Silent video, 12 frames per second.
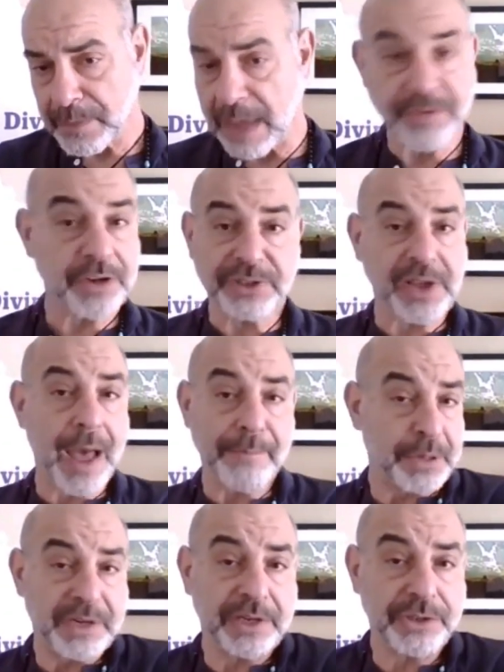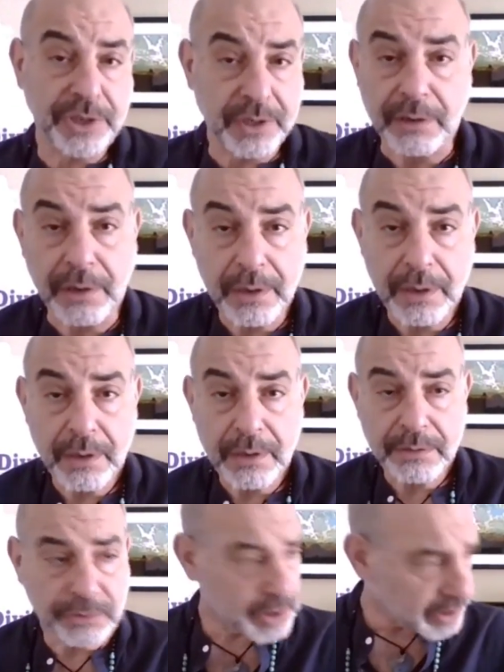And there's competition.
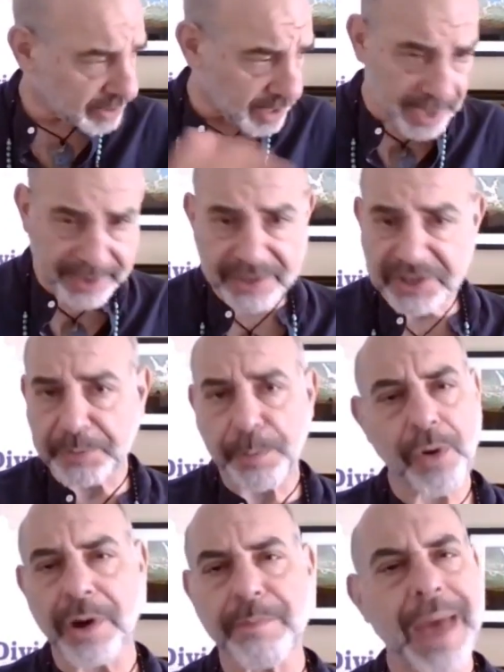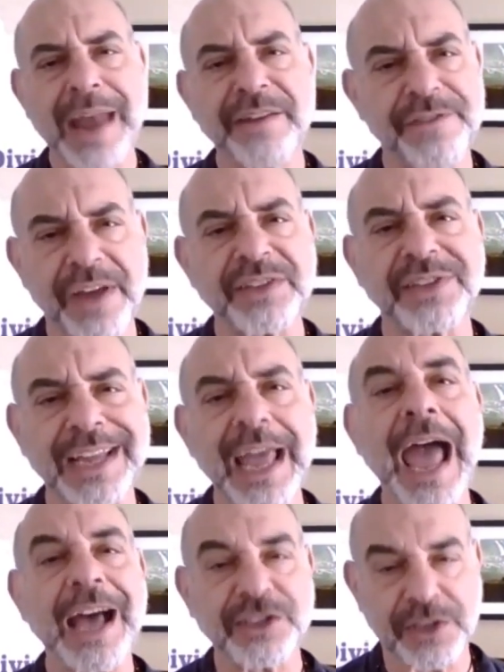Just like in sport, manifesting
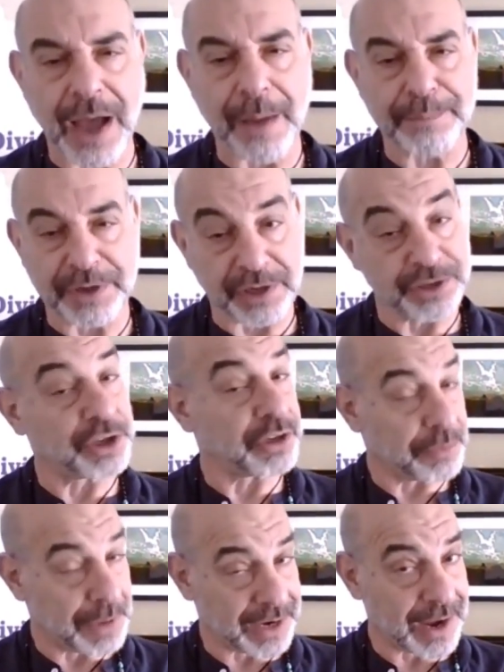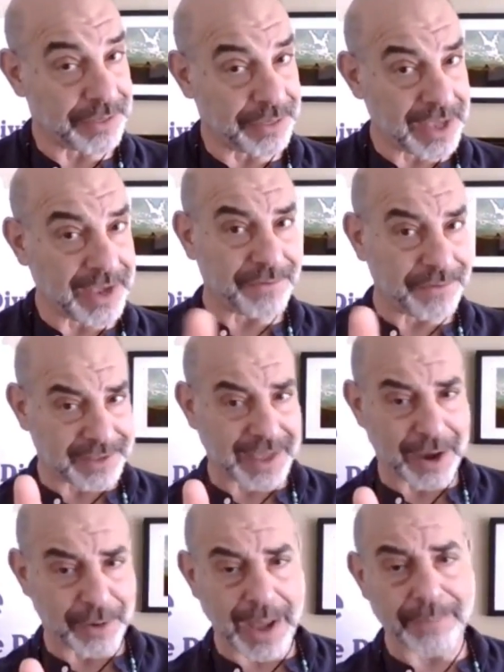has competition. You may not think of it
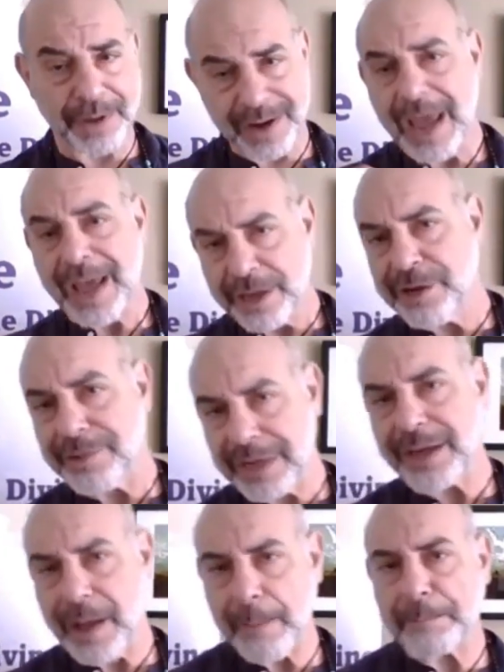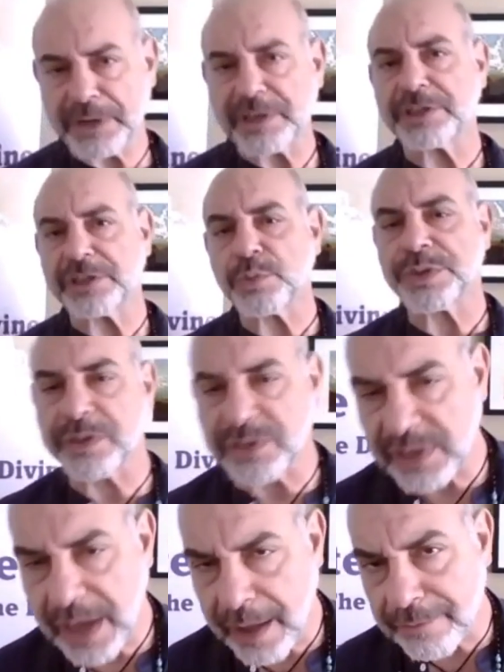that way, but you're in competition with
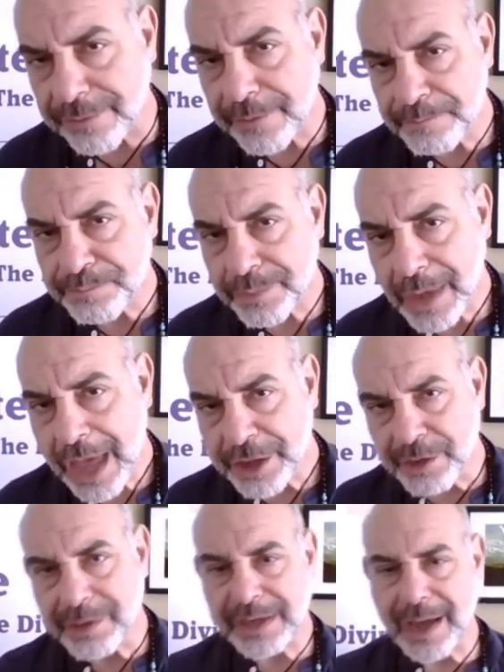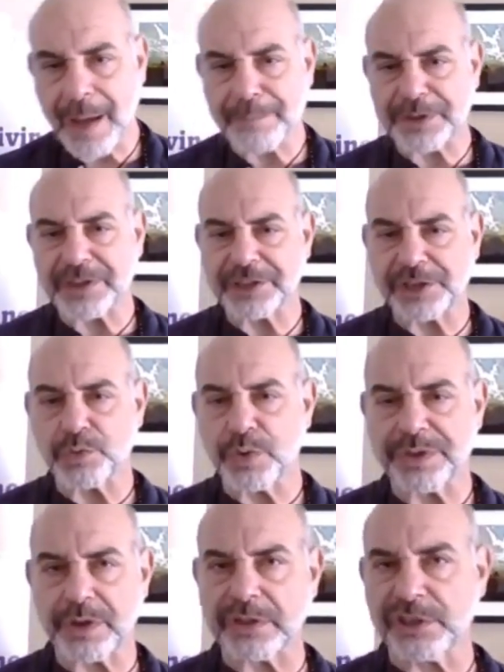yourself. You're in competition
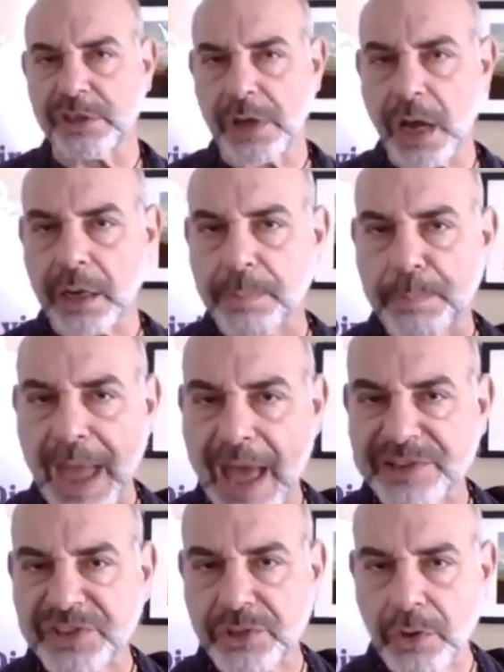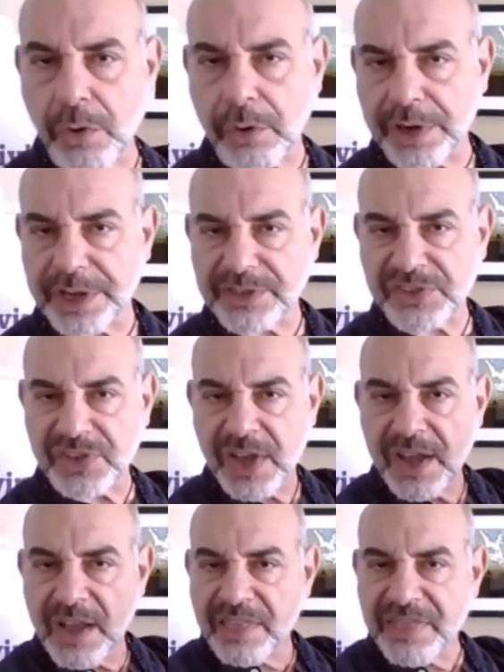with your junk past stories
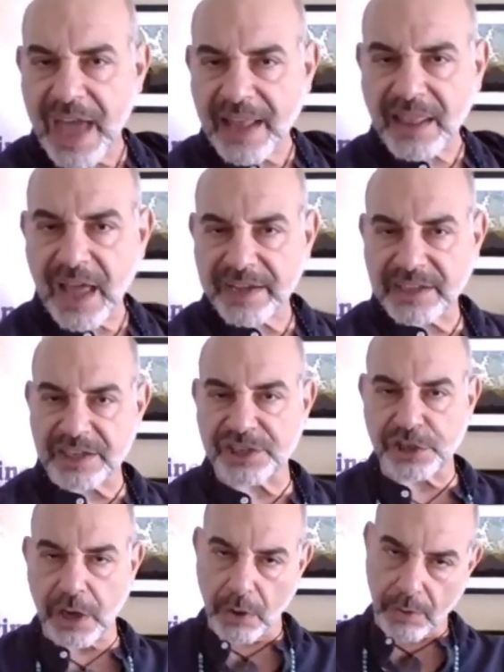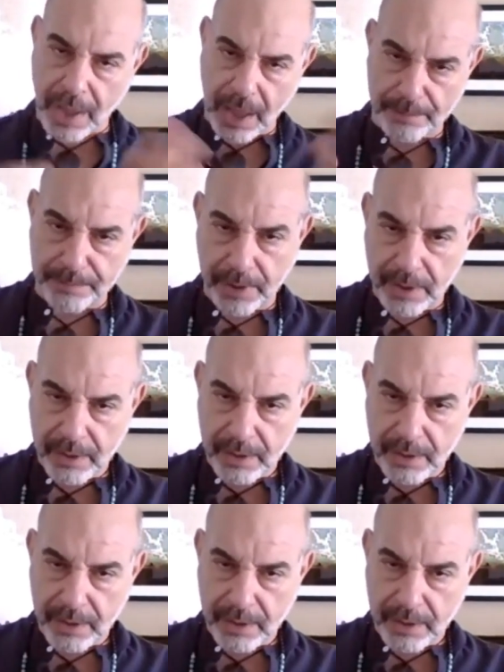that like to show up